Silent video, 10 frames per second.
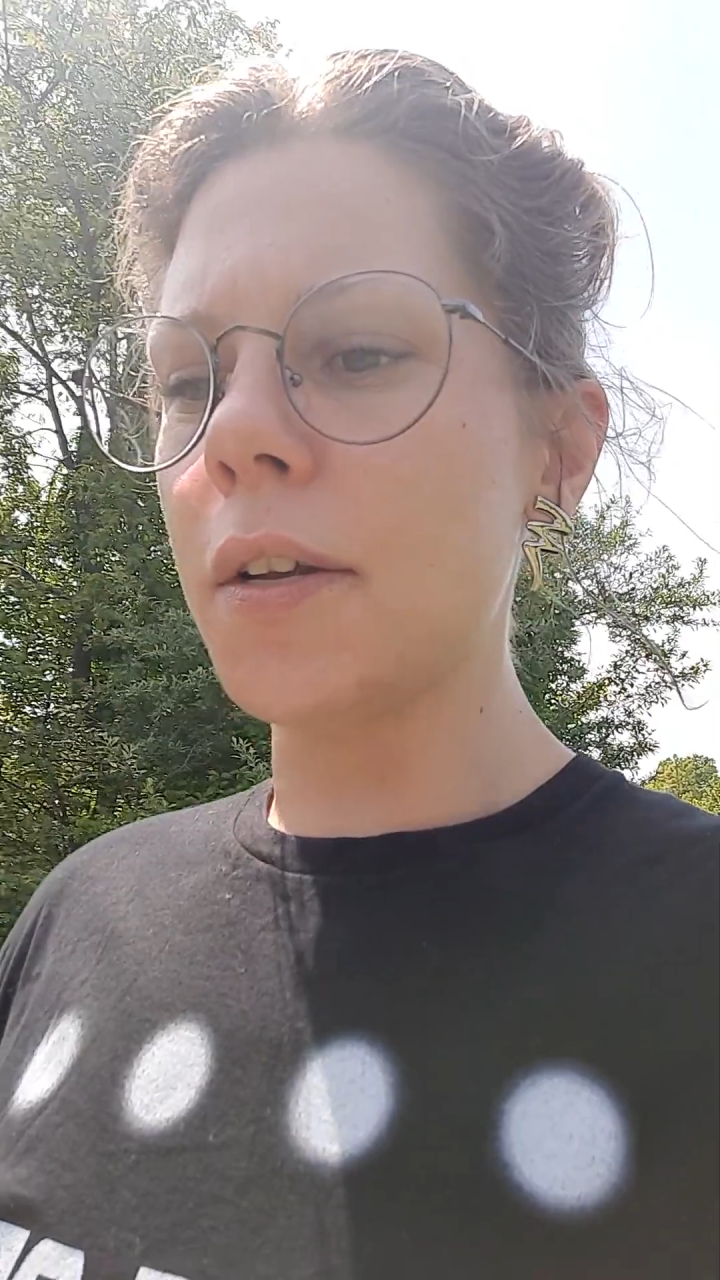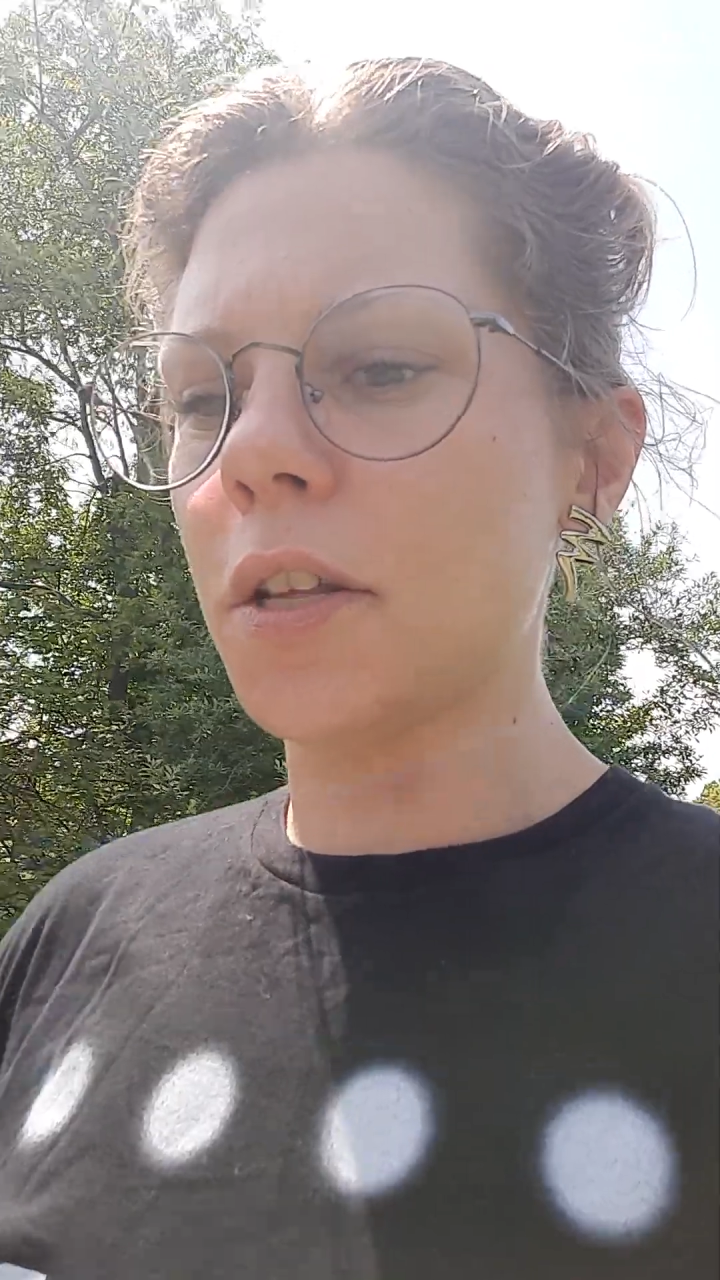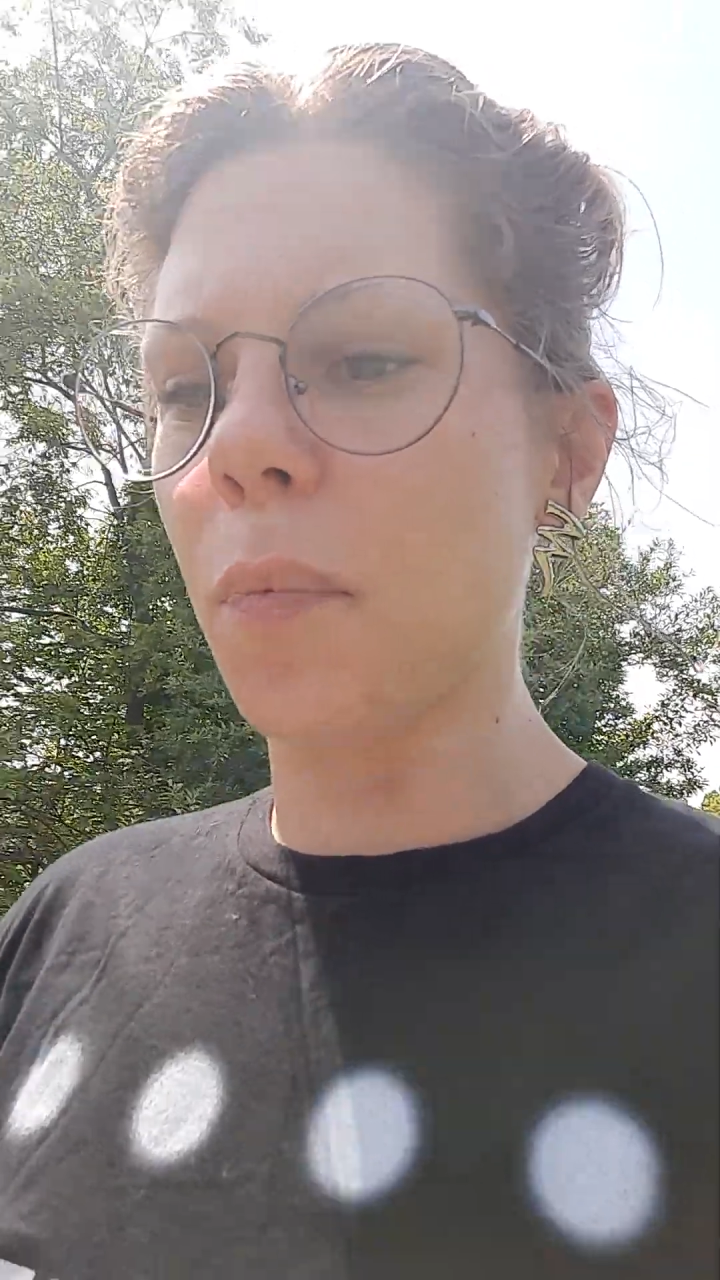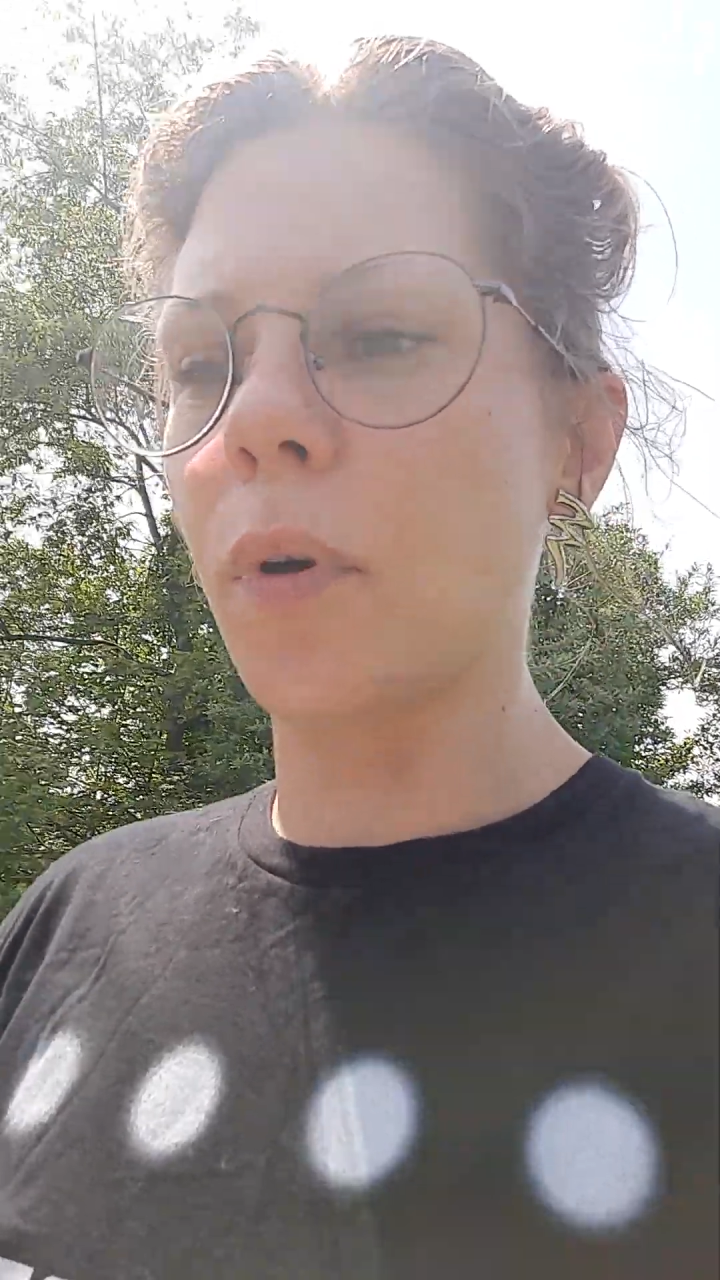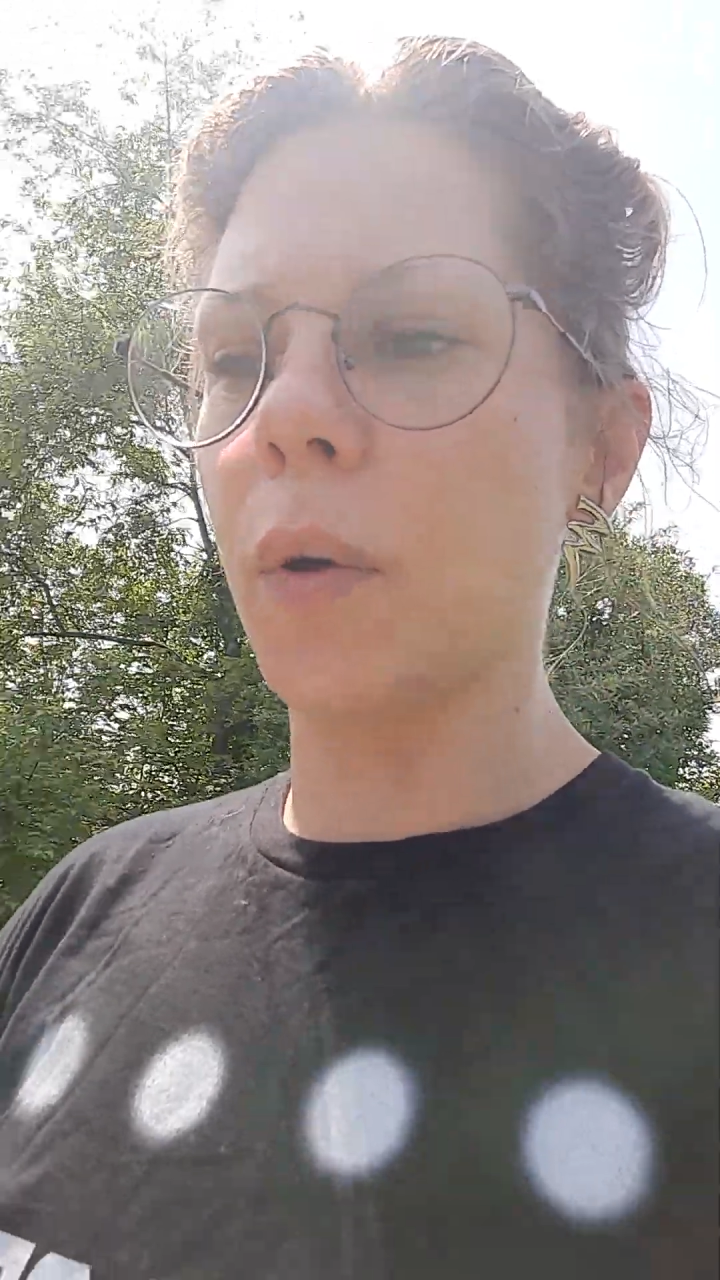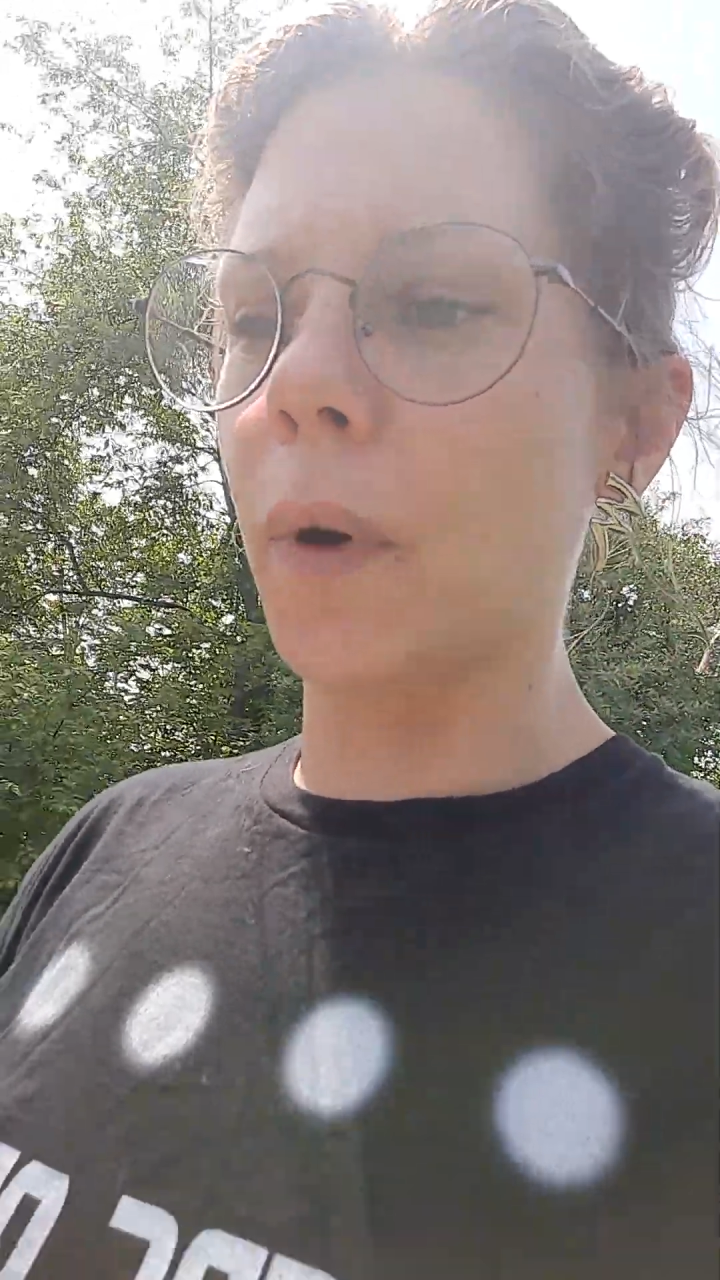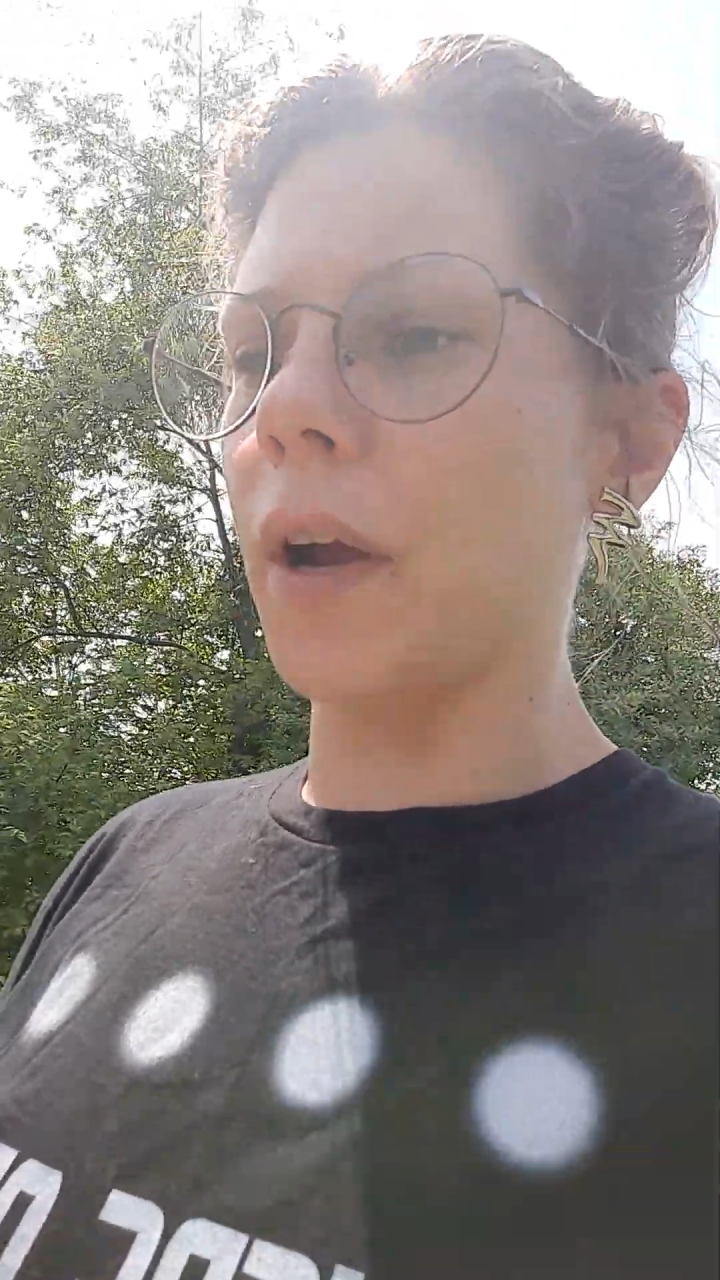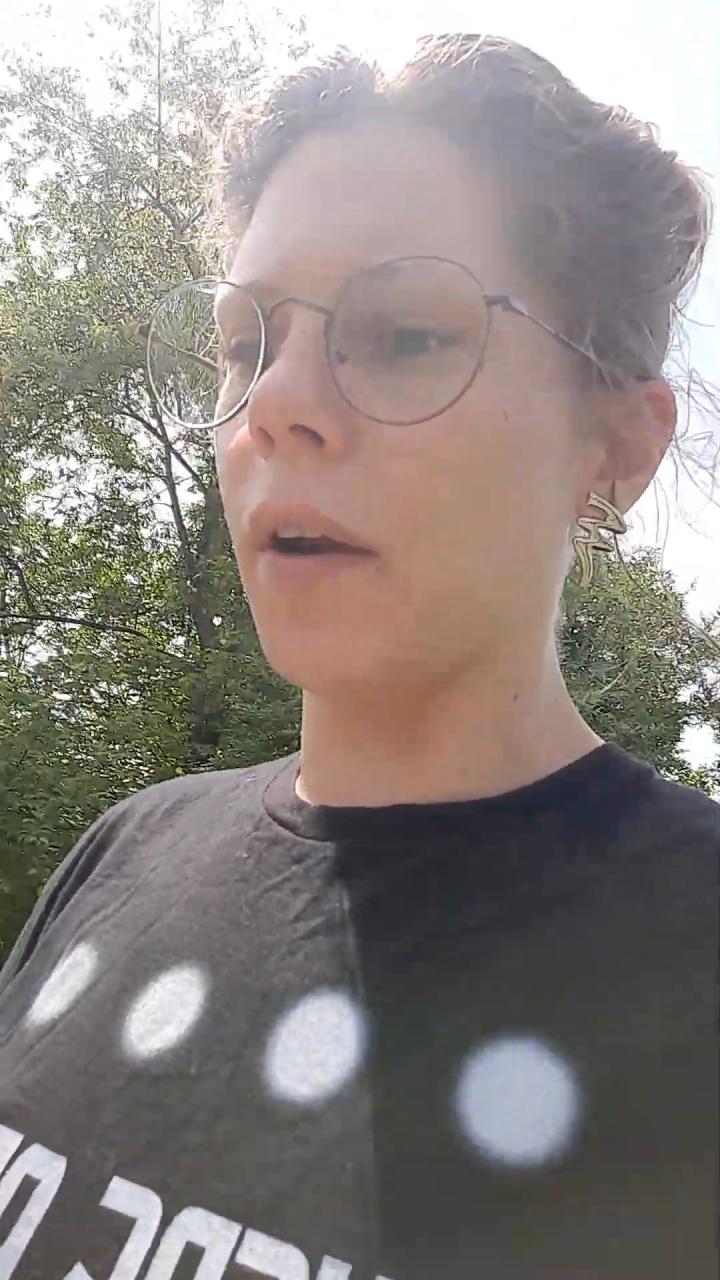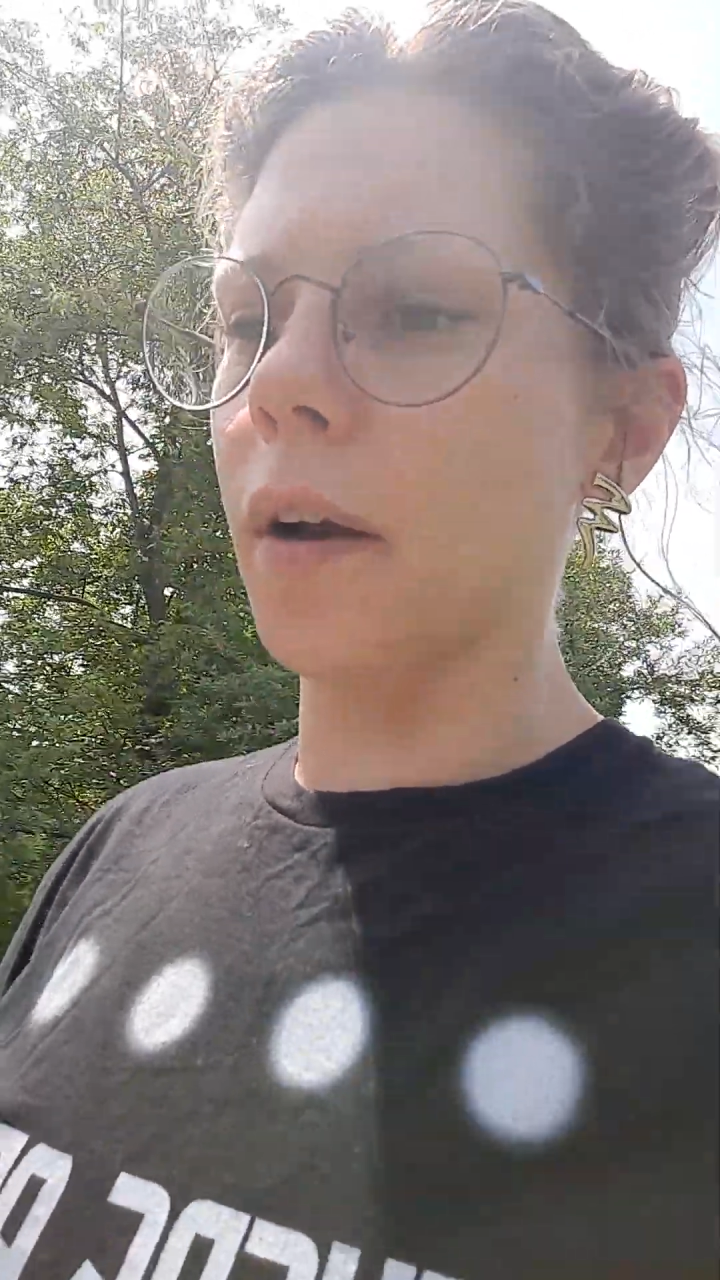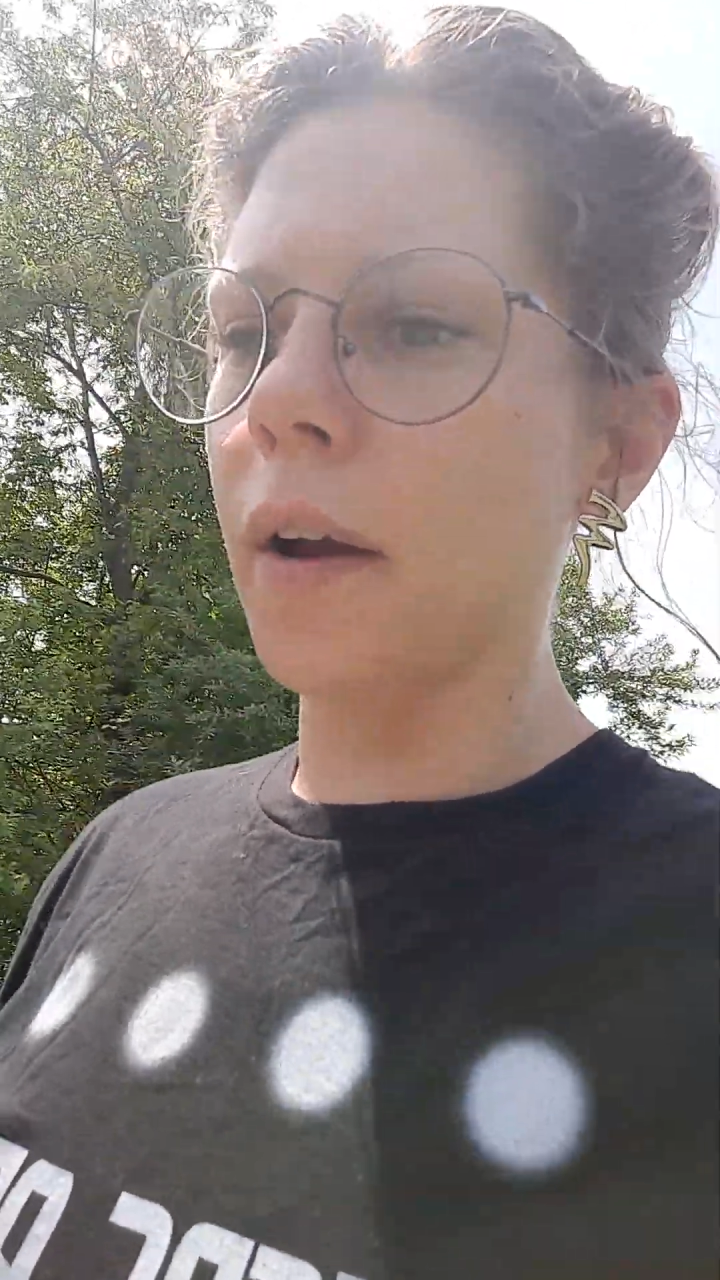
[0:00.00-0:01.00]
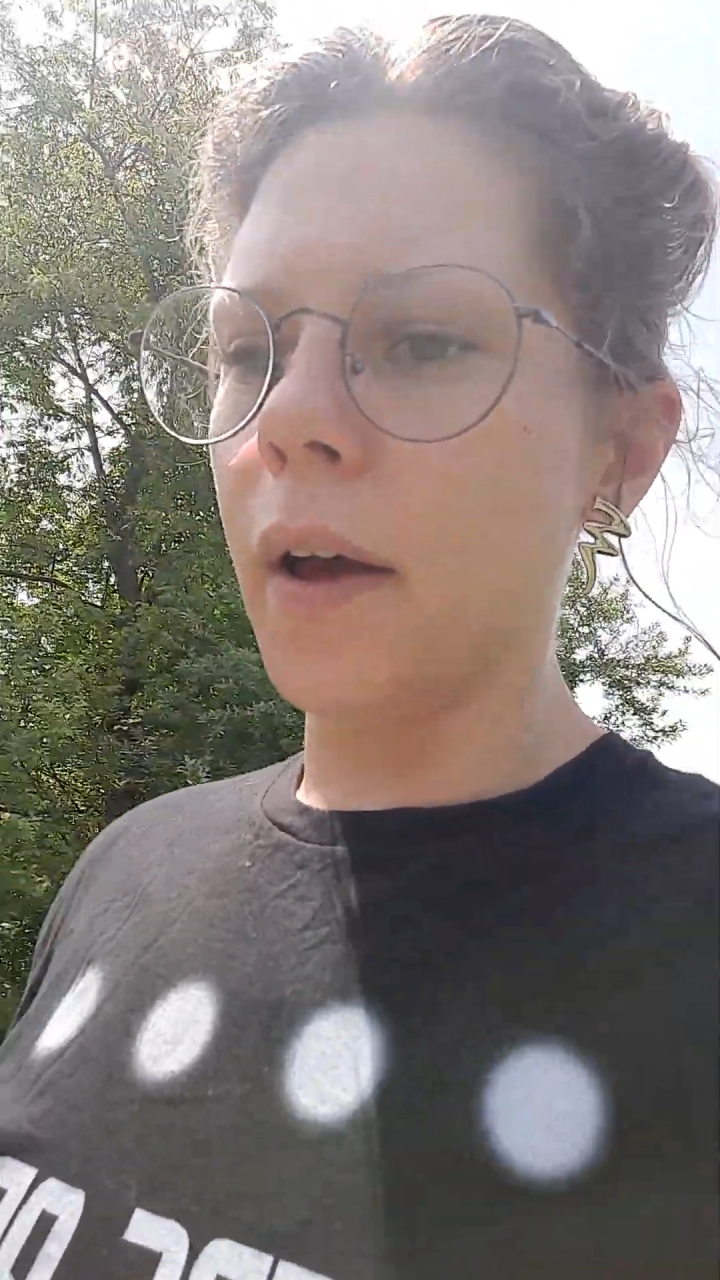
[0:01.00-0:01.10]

to the point where